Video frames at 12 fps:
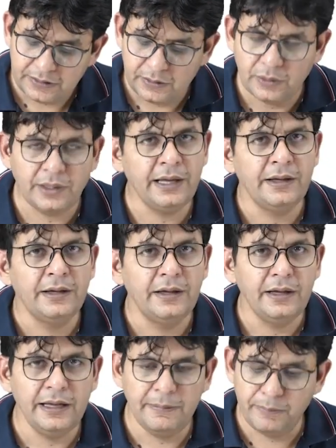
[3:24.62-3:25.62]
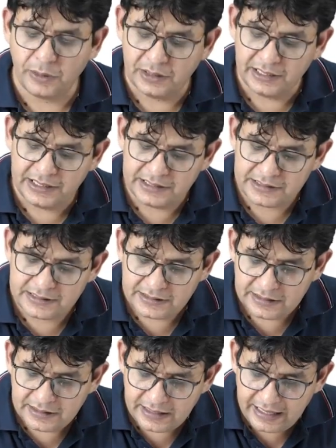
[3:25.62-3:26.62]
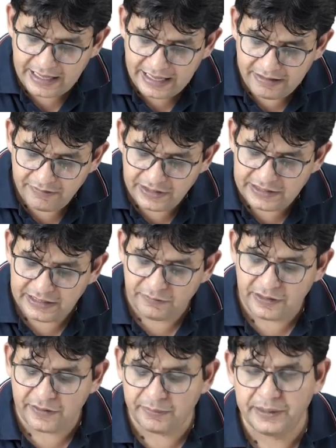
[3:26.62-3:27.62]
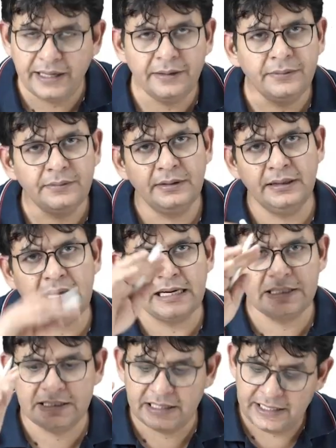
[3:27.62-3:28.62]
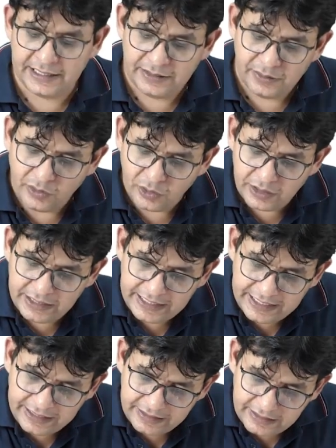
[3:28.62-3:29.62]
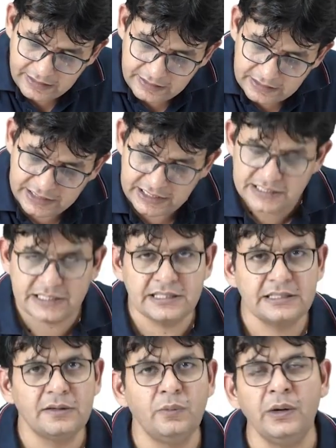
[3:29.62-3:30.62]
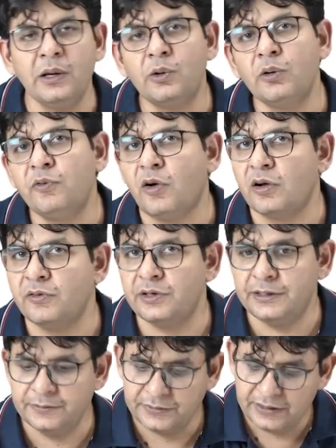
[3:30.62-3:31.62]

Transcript: Okay, important is everything will remain that side, only this will go forward.